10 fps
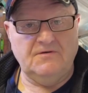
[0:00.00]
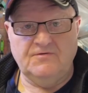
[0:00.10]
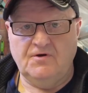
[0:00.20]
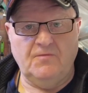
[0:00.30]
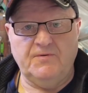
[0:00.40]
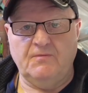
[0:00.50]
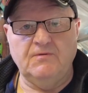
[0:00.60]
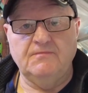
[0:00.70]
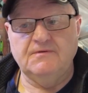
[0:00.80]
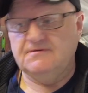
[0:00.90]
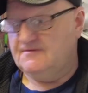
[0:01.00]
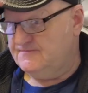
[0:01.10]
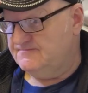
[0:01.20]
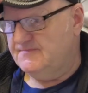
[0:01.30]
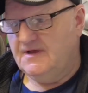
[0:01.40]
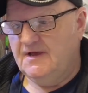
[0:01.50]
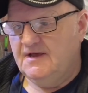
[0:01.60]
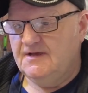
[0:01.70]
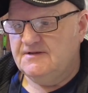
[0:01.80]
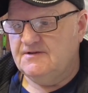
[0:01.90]
Not a problem.
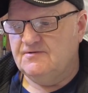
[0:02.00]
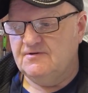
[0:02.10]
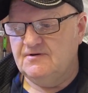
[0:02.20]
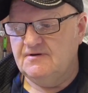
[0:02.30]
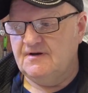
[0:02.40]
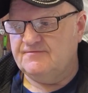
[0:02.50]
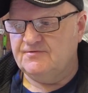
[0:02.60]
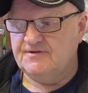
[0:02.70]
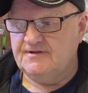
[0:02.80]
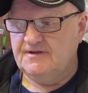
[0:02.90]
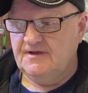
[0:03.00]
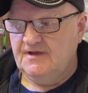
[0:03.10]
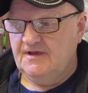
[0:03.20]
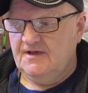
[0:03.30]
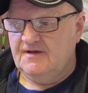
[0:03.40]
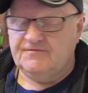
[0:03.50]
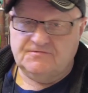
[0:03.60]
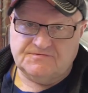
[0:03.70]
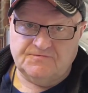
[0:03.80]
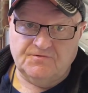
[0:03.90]
I've done it. I've
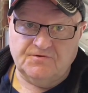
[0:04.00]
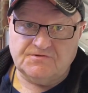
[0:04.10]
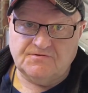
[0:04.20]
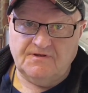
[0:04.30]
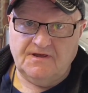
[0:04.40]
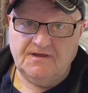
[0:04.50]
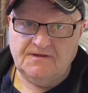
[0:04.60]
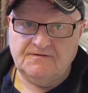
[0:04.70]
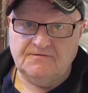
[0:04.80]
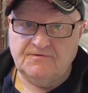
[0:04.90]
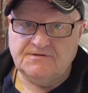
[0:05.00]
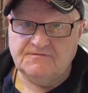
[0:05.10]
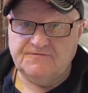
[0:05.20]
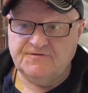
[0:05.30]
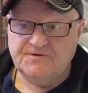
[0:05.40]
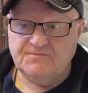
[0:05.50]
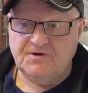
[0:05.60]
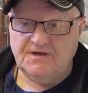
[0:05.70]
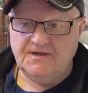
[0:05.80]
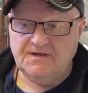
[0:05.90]
used the rotary in original
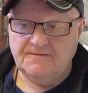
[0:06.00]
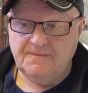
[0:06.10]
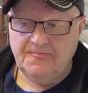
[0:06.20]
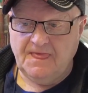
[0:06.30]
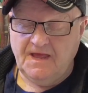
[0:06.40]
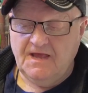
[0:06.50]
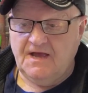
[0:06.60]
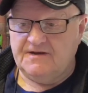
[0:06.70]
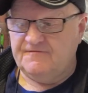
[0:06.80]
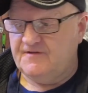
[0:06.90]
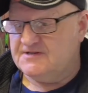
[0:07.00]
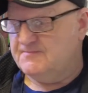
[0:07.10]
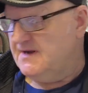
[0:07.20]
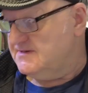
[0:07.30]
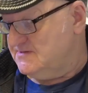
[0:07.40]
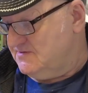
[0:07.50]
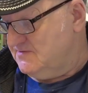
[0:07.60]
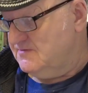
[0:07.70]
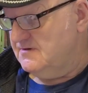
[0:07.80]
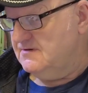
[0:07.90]
firmware, and I flash back
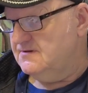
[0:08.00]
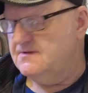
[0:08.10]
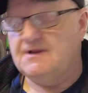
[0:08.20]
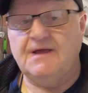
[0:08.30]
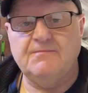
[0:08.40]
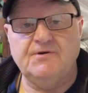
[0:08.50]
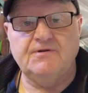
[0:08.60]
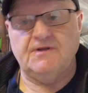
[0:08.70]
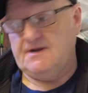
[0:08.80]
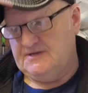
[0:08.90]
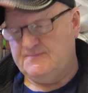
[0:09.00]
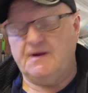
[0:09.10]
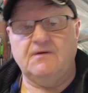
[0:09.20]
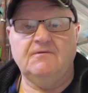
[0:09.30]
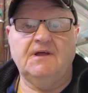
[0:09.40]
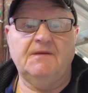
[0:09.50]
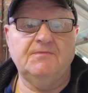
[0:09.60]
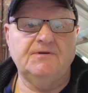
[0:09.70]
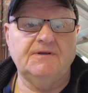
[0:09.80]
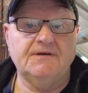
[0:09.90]
to Lightburn, and it's back on
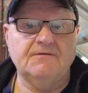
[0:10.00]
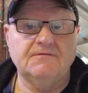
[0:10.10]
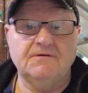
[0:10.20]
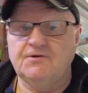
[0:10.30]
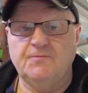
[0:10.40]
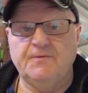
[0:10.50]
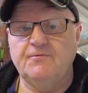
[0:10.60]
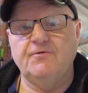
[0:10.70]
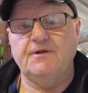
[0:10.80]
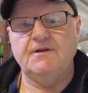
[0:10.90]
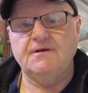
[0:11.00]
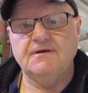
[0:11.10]
Lightburn now and up and running.